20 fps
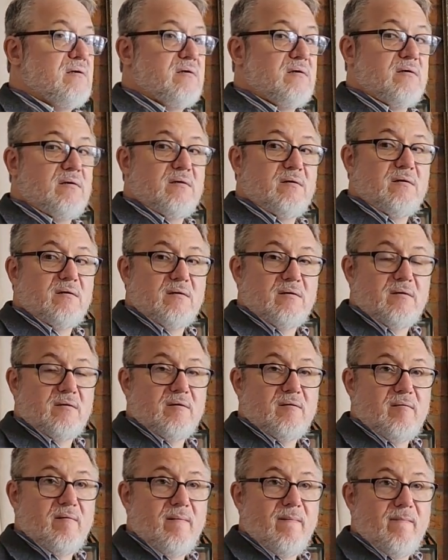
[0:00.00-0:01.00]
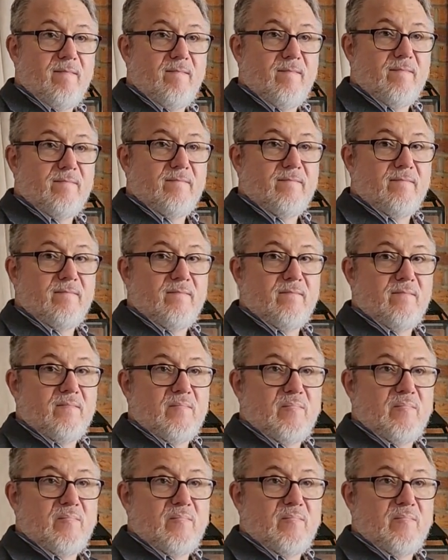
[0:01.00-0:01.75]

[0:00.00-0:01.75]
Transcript: [no speech]